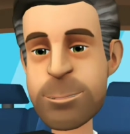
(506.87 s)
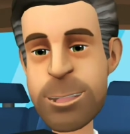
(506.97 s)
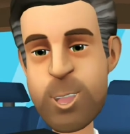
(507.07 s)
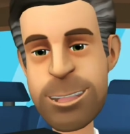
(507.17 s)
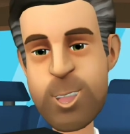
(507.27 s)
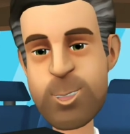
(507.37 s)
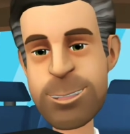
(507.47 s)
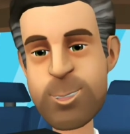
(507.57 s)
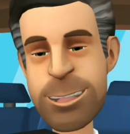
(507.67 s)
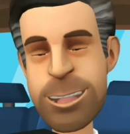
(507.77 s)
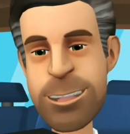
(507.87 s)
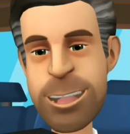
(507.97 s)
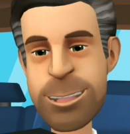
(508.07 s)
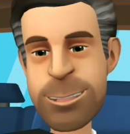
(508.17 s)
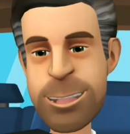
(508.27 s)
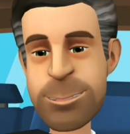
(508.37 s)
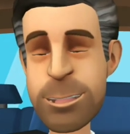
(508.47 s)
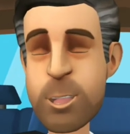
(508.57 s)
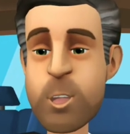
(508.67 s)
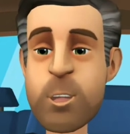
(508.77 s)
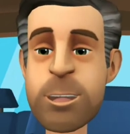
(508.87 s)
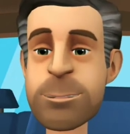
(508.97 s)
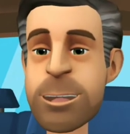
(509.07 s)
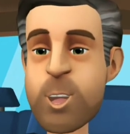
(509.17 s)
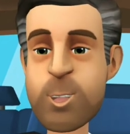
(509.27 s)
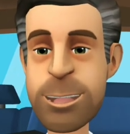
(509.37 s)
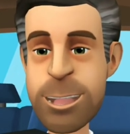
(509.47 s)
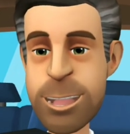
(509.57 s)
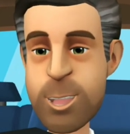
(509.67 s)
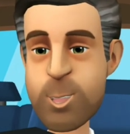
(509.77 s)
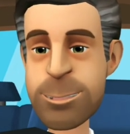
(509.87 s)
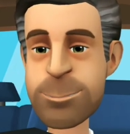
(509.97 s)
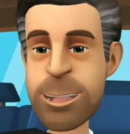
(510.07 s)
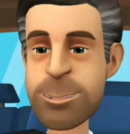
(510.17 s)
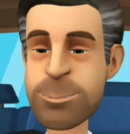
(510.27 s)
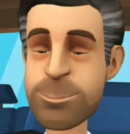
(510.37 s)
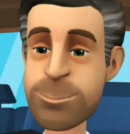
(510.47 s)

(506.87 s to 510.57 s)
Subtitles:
You can also check if the same is offered by your credit card company.